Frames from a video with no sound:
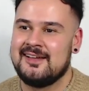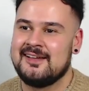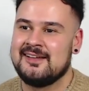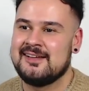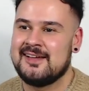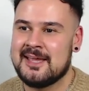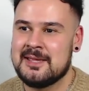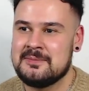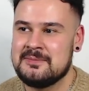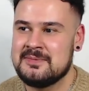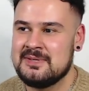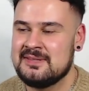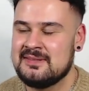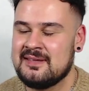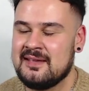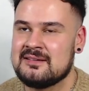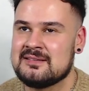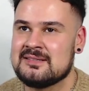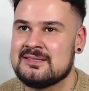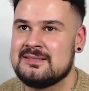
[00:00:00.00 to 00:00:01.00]
Uh, I mean,
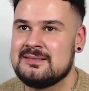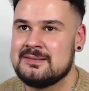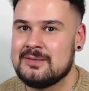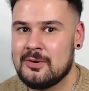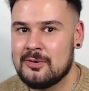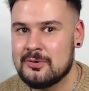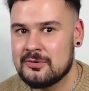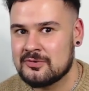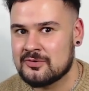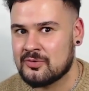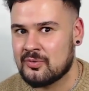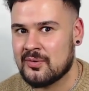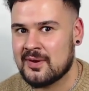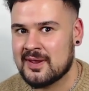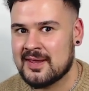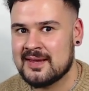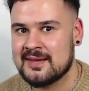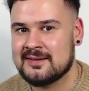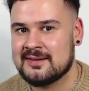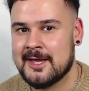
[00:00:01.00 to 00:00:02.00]
they are so
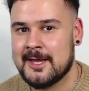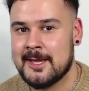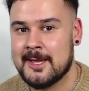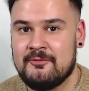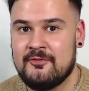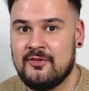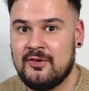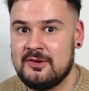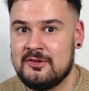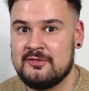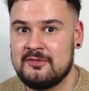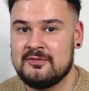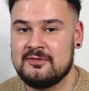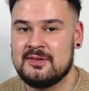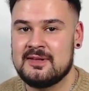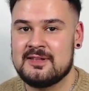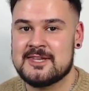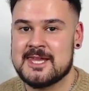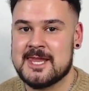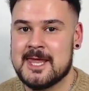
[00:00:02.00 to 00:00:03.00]
great. I'm
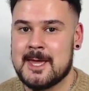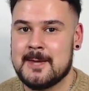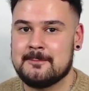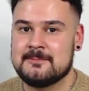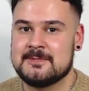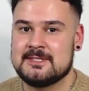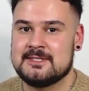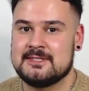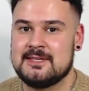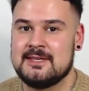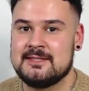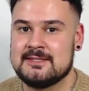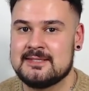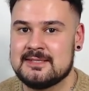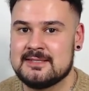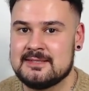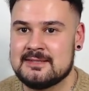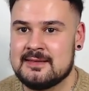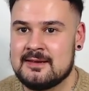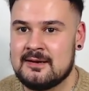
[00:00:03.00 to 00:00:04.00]
following them
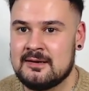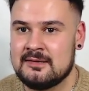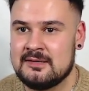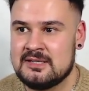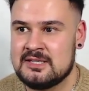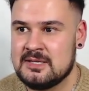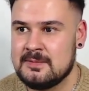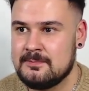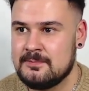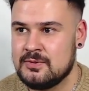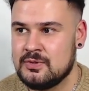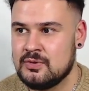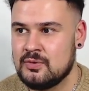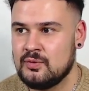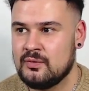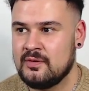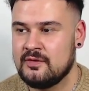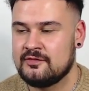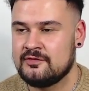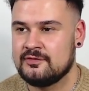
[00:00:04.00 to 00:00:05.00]
since their debut
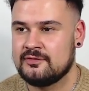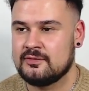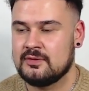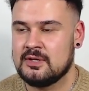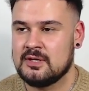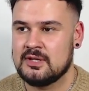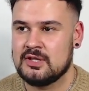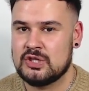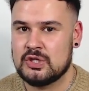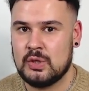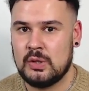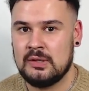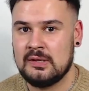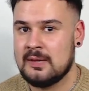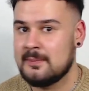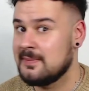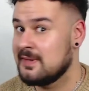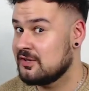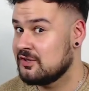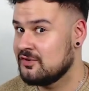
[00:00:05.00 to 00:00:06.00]
with uh,
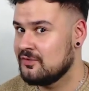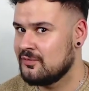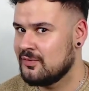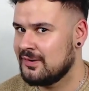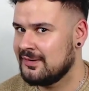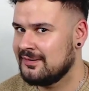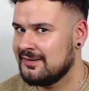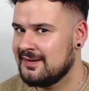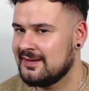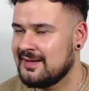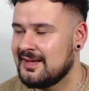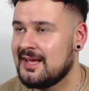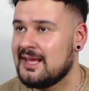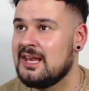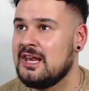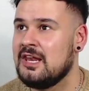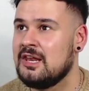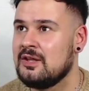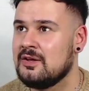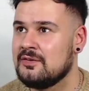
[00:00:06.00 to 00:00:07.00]
DOLLA Make You Wanna.
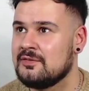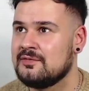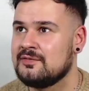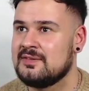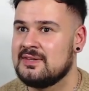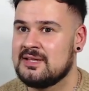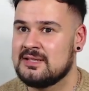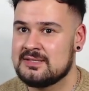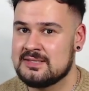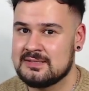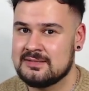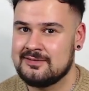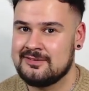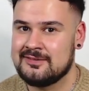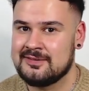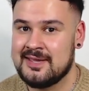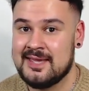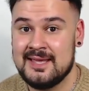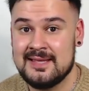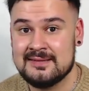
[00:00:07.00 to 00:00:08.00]
I love that
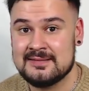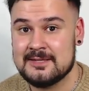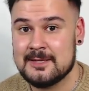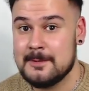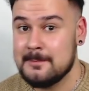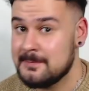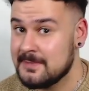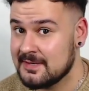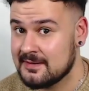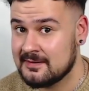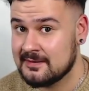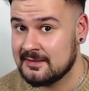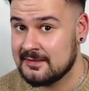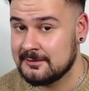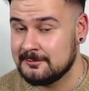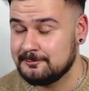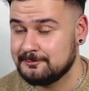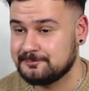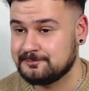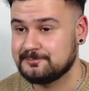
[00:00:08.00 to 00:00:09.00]
song and
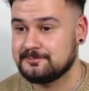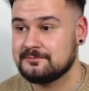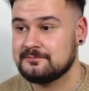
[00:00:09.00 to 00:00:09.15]
Impikan.